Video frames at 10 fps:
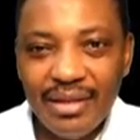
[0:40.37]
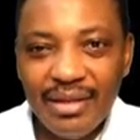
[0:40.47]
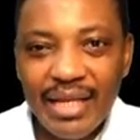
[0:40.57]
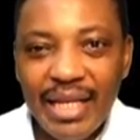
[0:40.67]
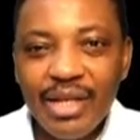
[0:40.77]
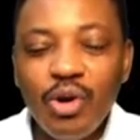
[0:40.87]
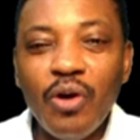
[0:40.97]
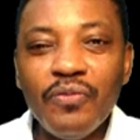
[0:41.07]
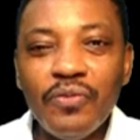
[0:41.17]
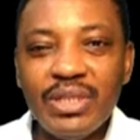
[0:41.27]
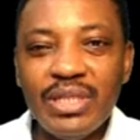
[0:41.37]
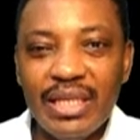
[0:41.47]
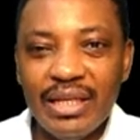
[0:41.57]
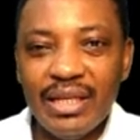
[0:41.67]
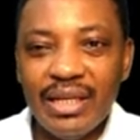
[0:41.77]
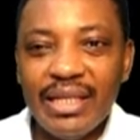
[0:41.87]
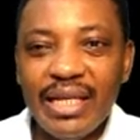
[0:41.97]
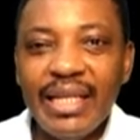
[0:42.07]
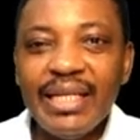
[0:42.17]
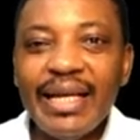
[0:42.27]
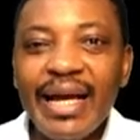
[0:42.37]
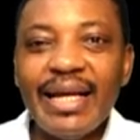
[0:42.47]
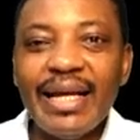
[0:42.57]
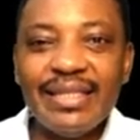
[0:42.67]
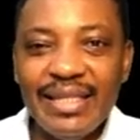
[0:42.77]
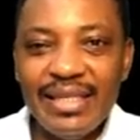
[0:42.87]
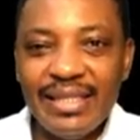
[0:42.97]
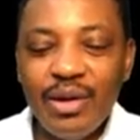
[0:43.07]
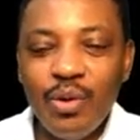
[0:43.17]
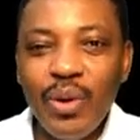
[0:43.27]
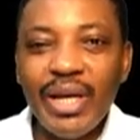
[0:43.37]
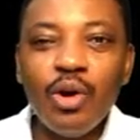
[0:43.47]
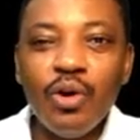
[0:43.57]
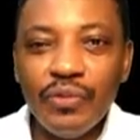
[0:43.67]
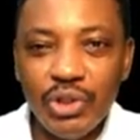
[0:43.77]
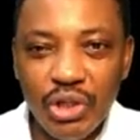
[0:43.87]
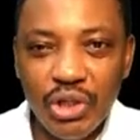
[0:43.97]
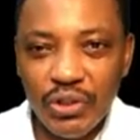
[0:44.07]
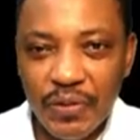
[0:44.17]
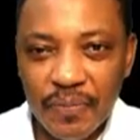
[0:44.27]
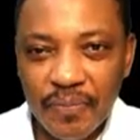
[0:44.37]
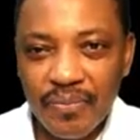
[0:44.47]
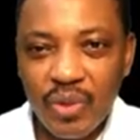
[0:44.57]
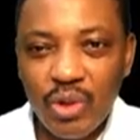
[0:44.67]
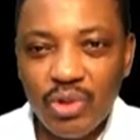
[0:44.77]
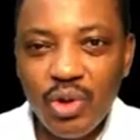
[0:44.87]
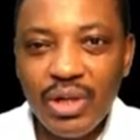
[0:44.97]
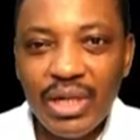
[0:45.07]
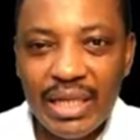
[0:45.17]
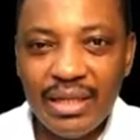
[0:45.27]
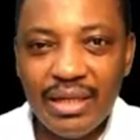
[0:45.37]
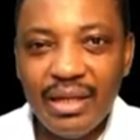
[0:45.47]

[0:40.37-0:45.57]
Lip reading: Now they comfort the, now they guarantee, say when they go for church on Sunday,